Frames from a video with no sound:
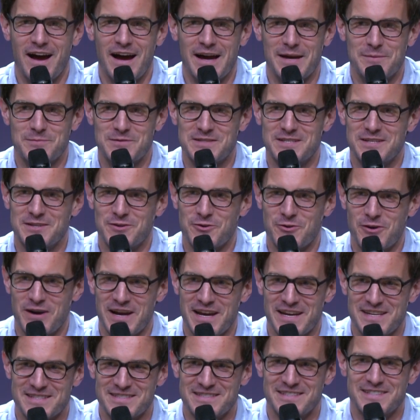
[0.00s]
hyped,
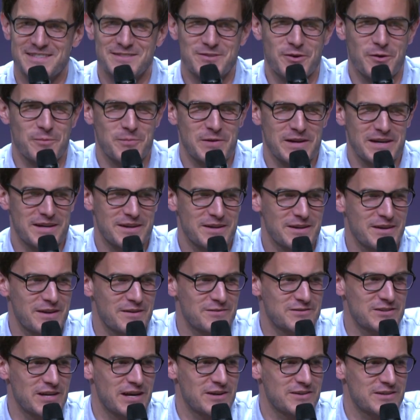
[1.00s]
crazed topic
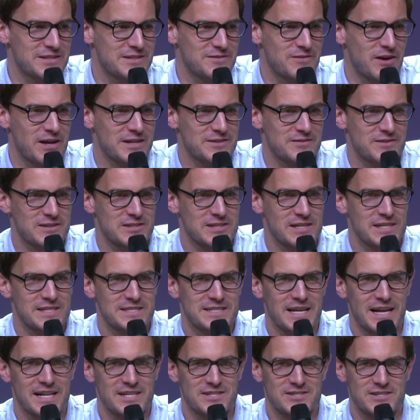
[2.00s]
of generative artificial
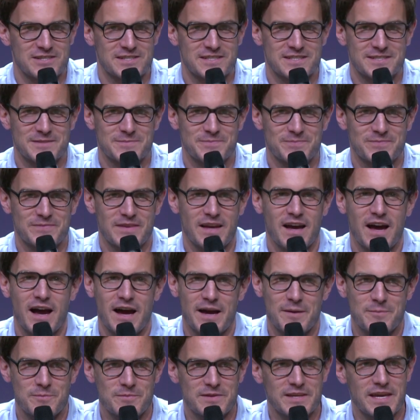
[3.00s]
intelligence.
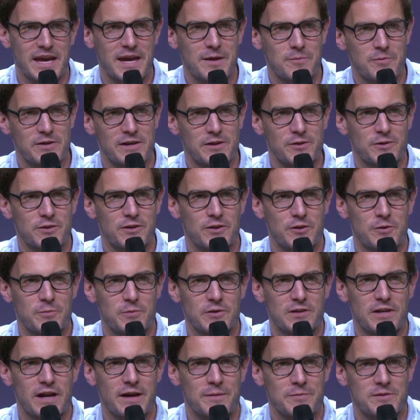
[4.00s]
I'm Gabriel
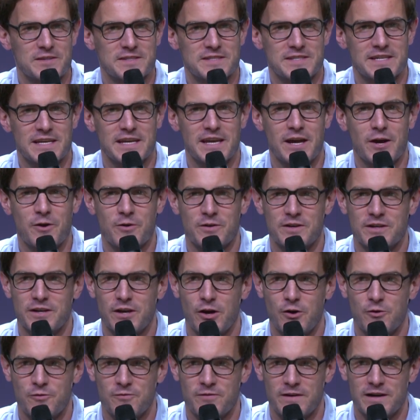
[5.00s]
Hubert. I'm the CEO and
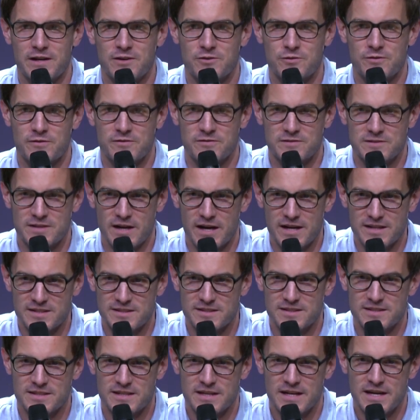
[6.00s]
co-founder of
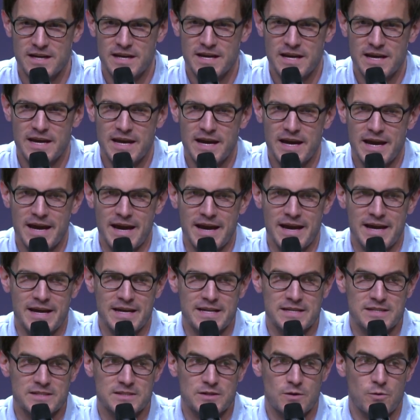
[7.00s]
Dust.
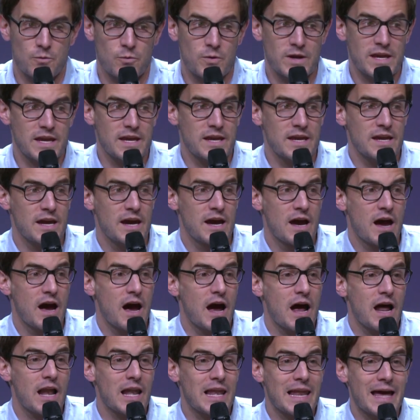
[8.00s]
And we
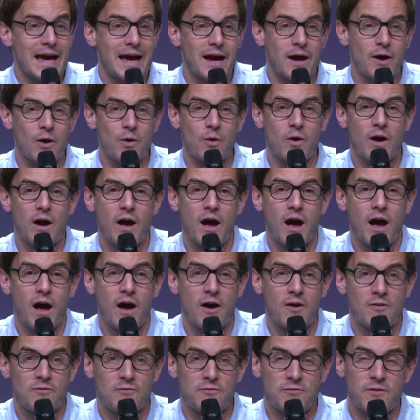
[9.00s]
allow
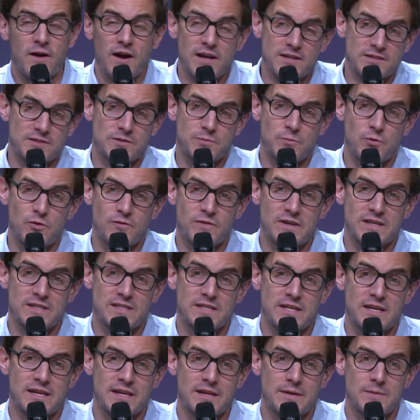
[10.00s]

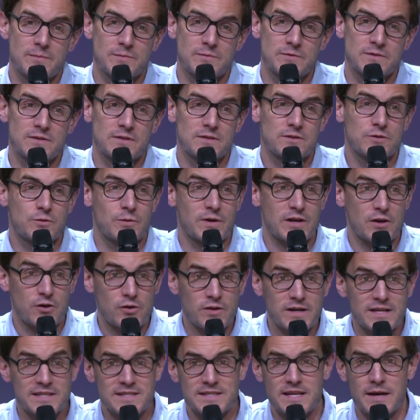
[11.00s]
fast-moving teams to
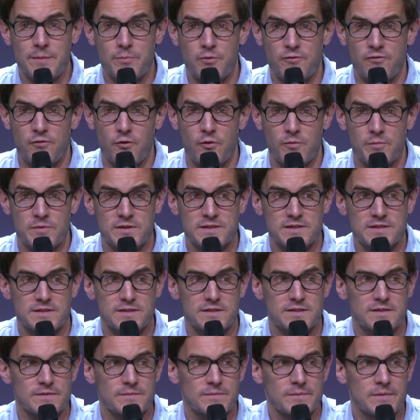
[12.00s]
increase their
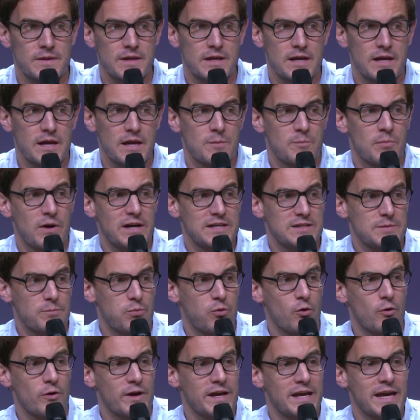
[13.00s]
performance by
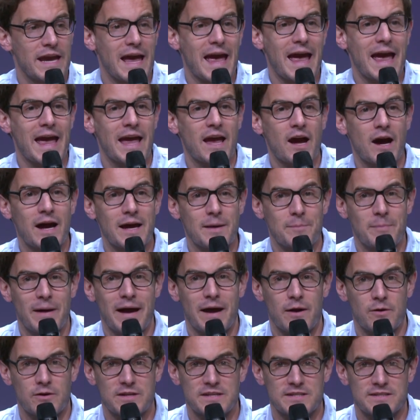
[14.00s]
deploying
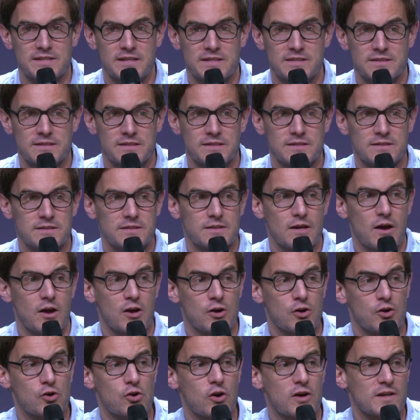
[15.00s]
AI-powered assistants
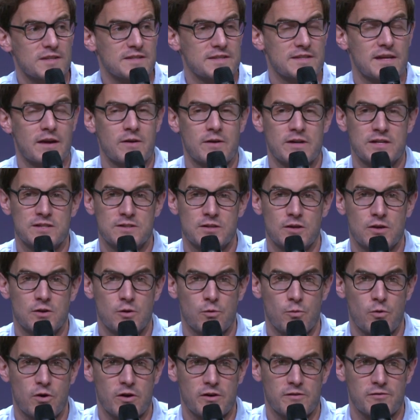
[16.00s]
across their
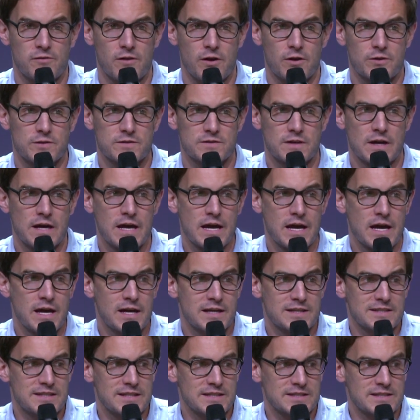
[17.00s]
internal workflows.
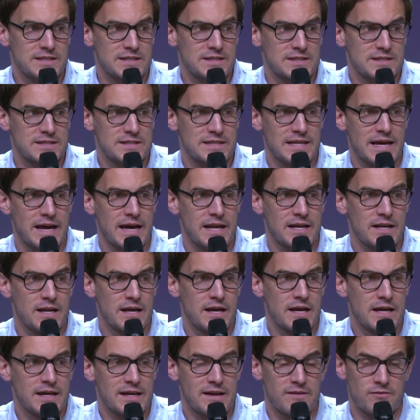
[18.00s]
Assistants
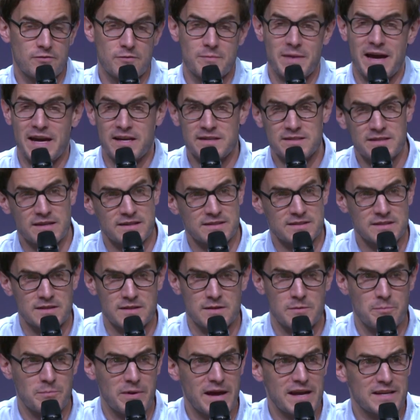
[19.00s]
that give them access
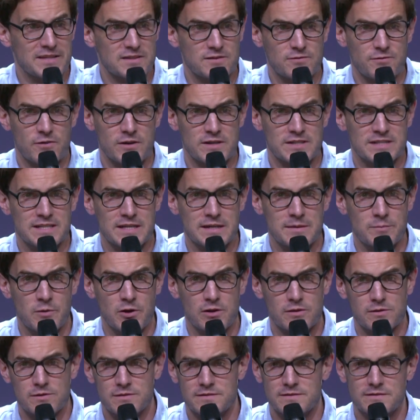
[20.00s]
to the best frontier
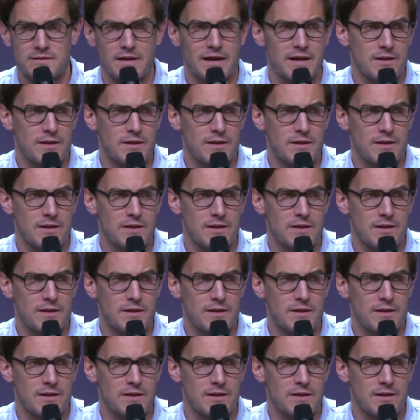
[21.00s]
models,